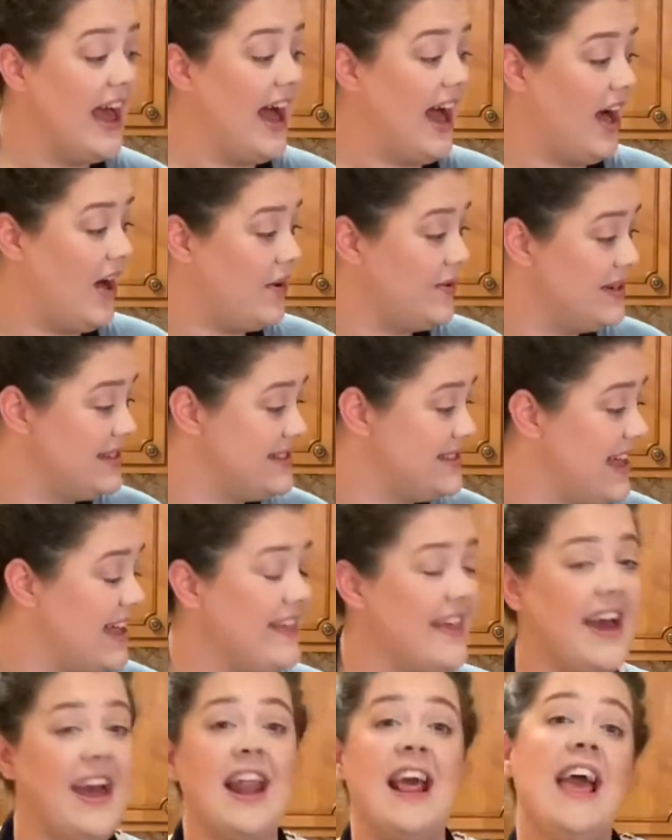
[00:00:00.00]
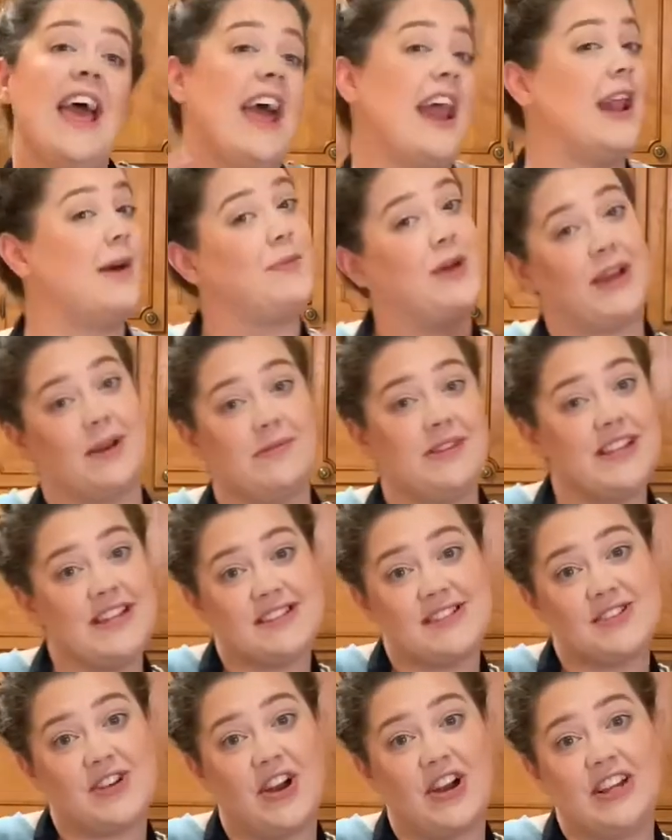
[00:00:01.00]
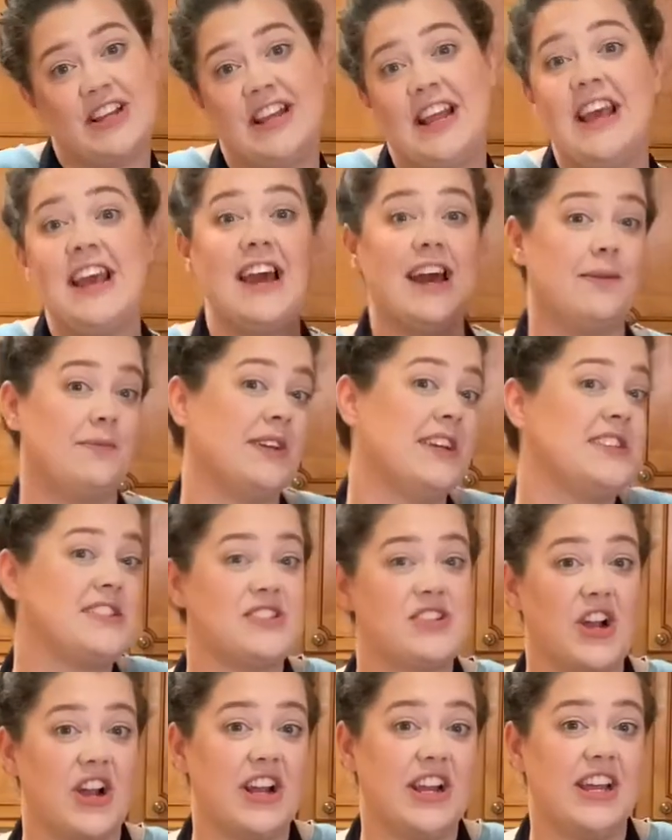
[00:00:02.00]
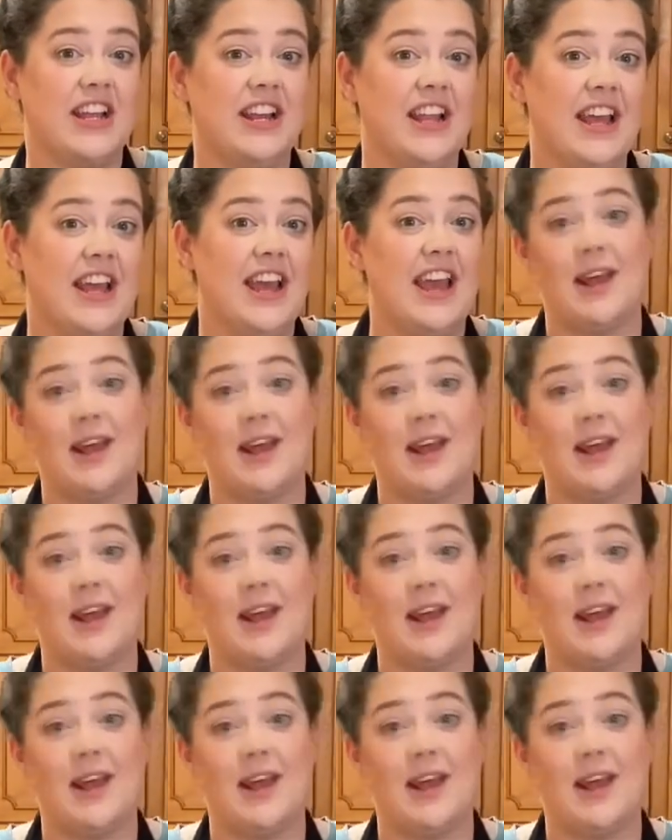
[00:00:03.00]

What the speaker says: I always say that, and I'm like, I'm gonna get started, and I'm gonna get started,